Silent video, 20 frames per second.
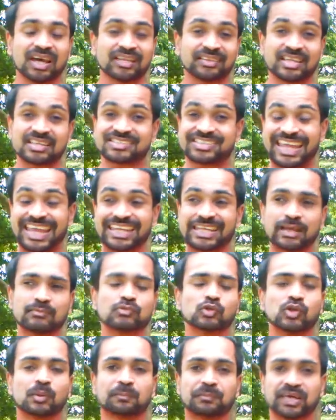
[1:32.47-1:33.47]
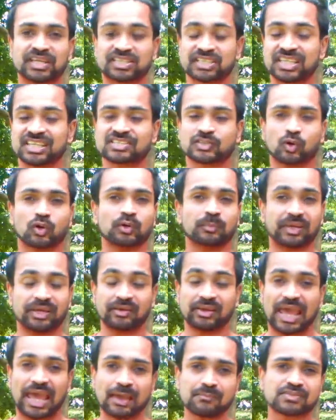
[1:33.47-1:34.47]
The stadium to the pitch is going to
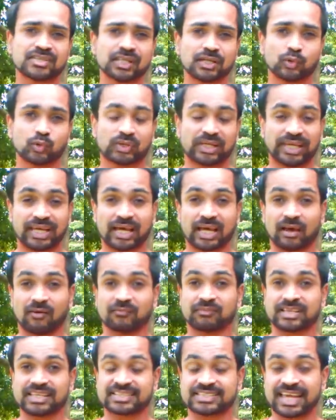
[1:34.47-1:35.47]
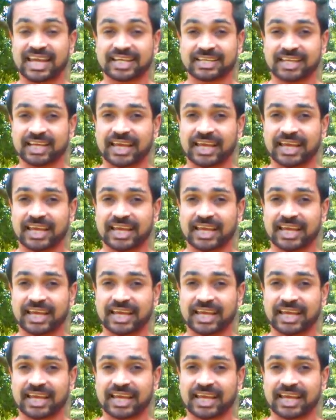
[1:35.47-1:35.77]
be absolutely a decider,